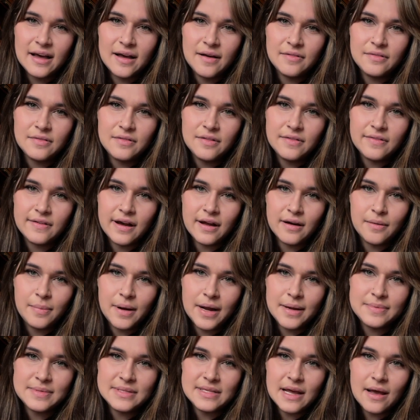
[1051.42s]
You've got a
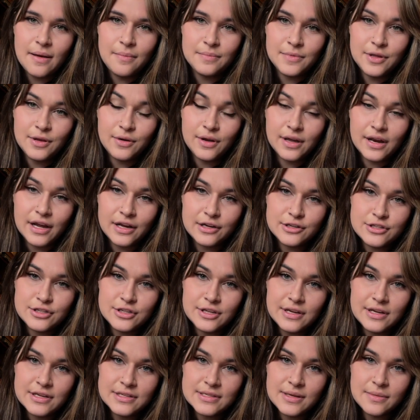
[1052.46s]
pipe stem. You can
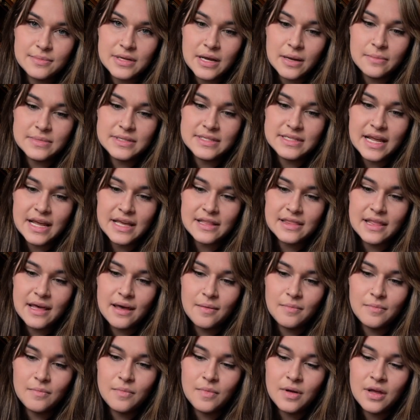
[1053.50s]
actually sometimes date
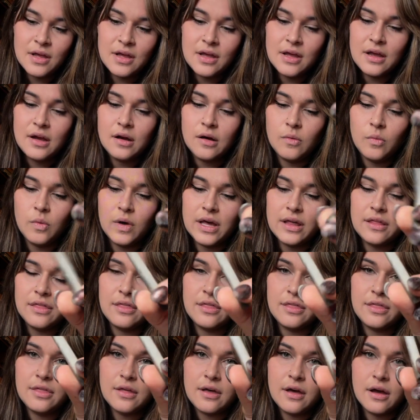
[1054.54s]
them
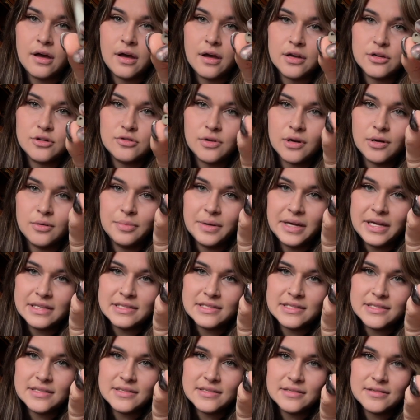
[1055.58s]
with drill
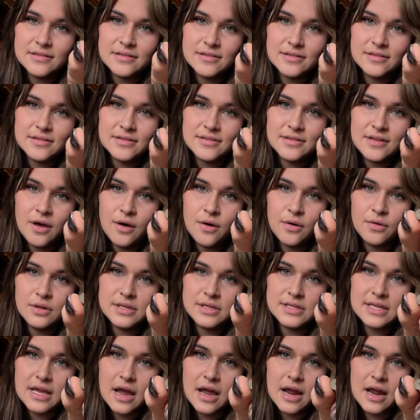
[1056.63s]
bits. So the
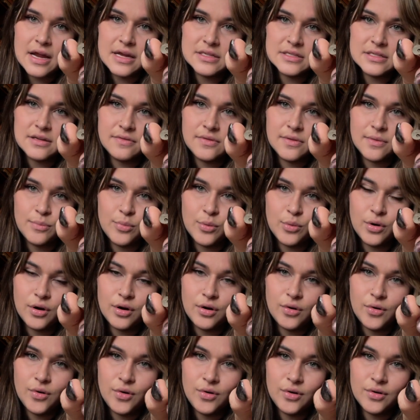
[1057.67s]
size of the
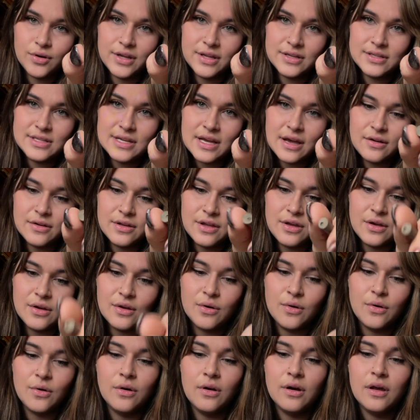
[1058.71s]
borehole can tell
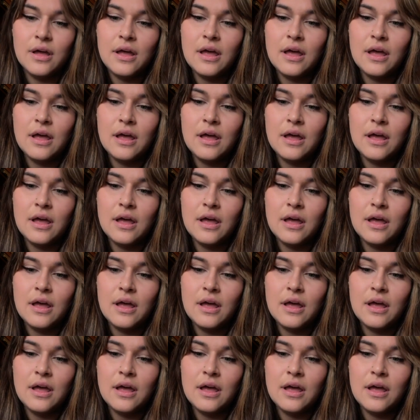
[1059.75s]
you.